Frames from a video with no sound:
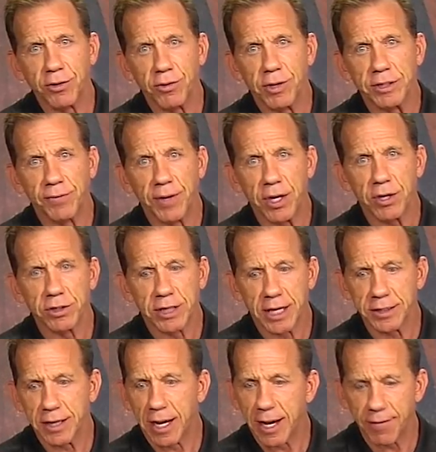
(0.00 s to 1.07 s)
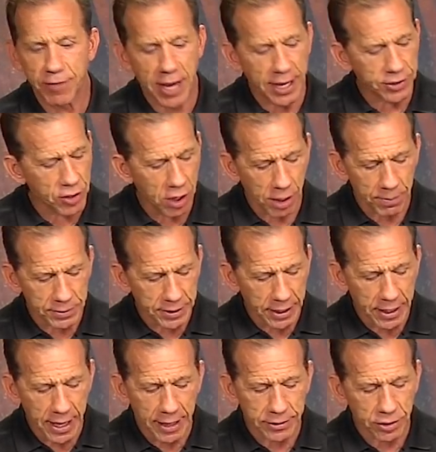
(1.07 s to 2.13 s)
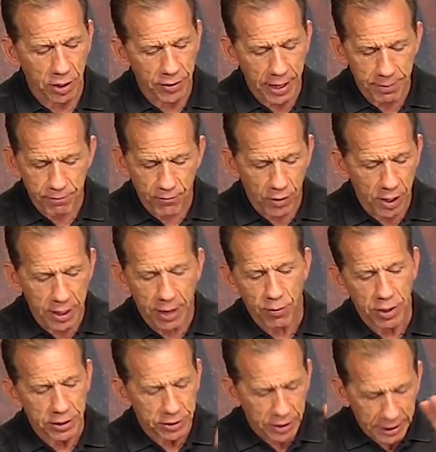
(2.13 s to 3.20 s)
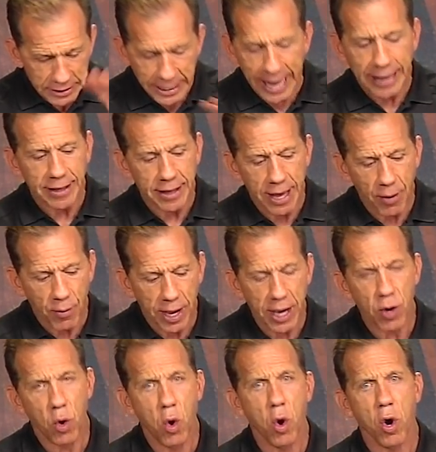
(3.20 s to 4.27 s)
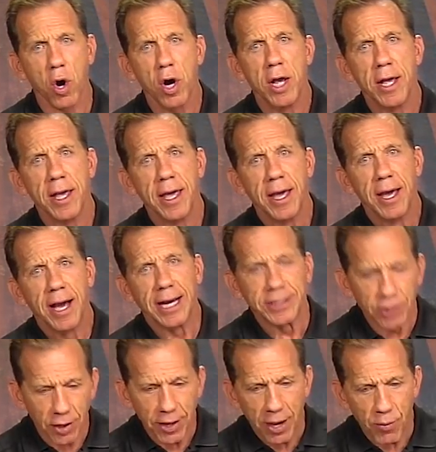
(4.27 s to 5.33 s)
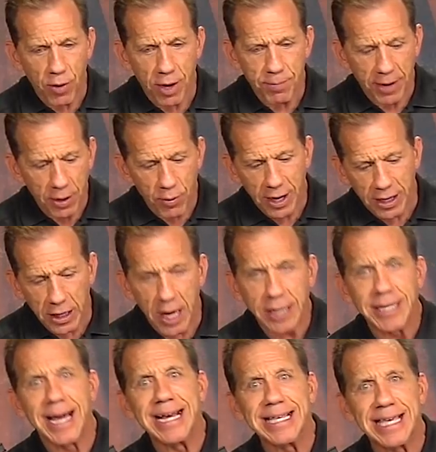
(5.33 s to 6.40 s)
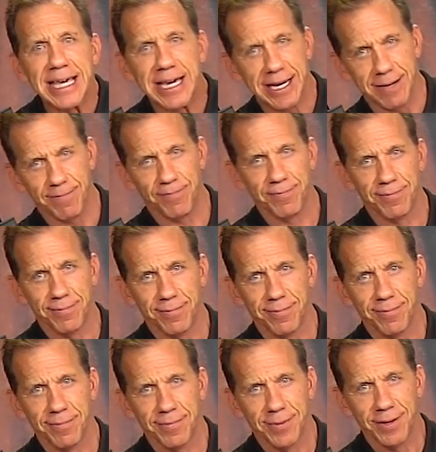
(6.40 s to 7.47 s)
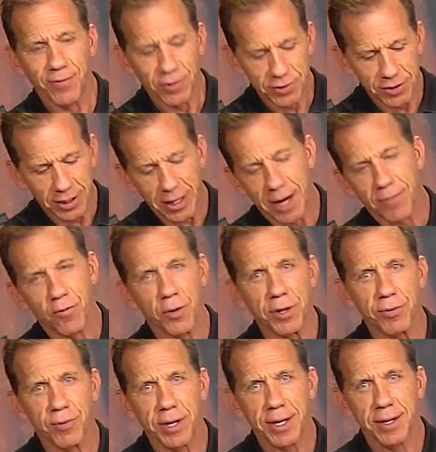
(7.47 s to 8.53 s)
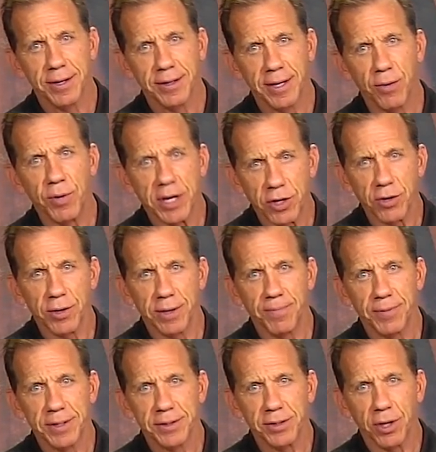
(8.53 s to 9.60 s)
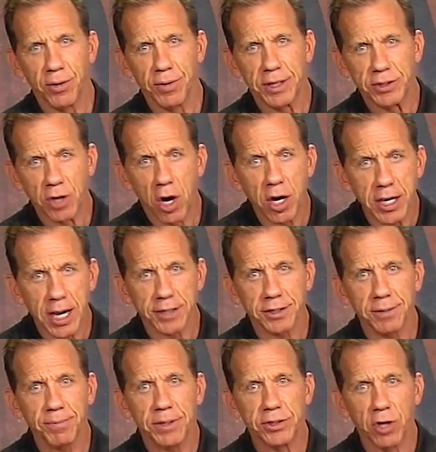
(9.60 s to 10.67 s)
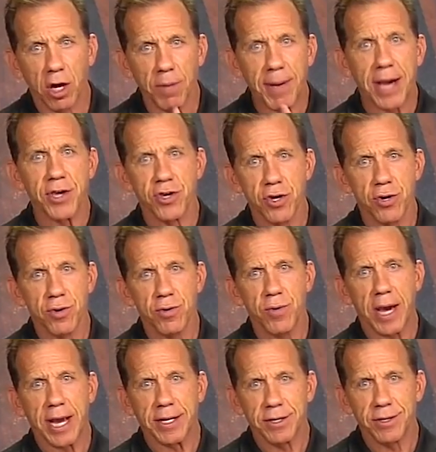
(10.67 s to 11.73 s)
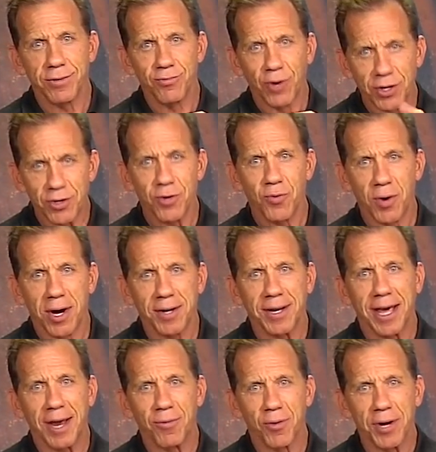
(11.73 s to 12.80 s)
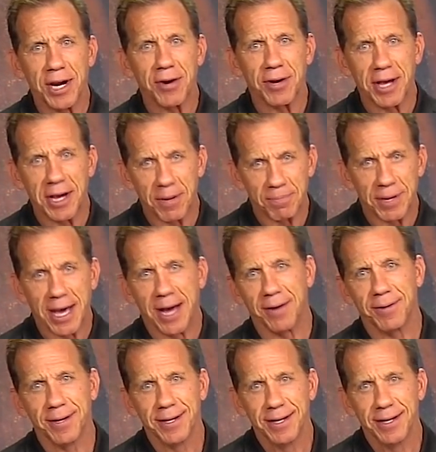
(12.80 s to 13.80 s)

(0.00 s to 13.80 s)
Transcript: to do these videos, because I'll have guys call up and say, yeah, I saw that one, I want it exactly that way, or I saw that one, but I want a Glock nineteen versus a Glock forty-three, and we can do it. So it's all custom, it's all about you and what you want, and we're here to help you out.